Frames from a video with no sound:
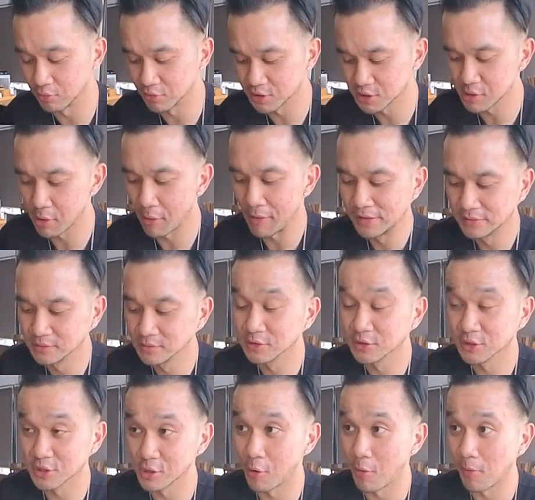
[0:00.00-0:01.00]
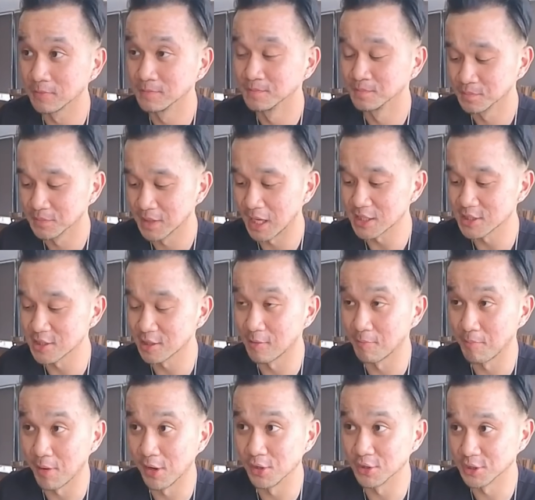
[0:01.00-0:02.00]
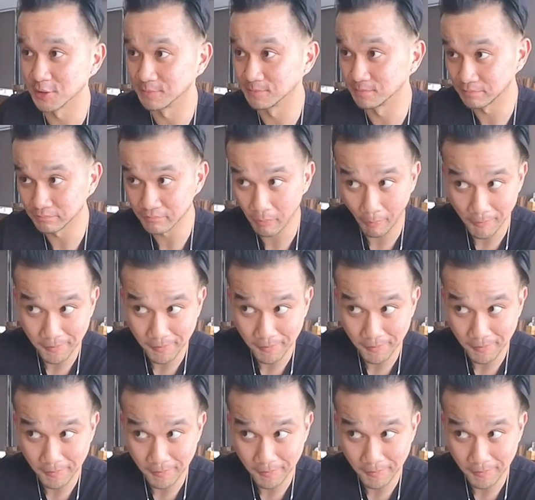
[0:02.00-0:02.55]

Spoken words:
roast. So that's the comparison.